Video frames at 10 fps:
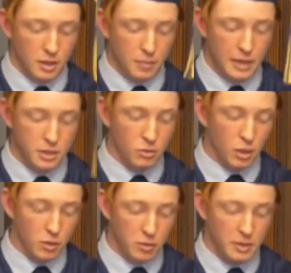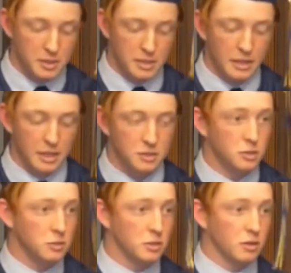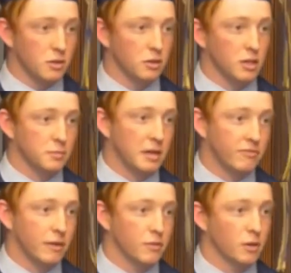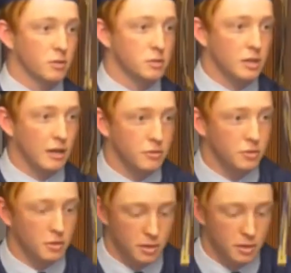Pastor Al wanted me to say that, so I'll collect my $5 after.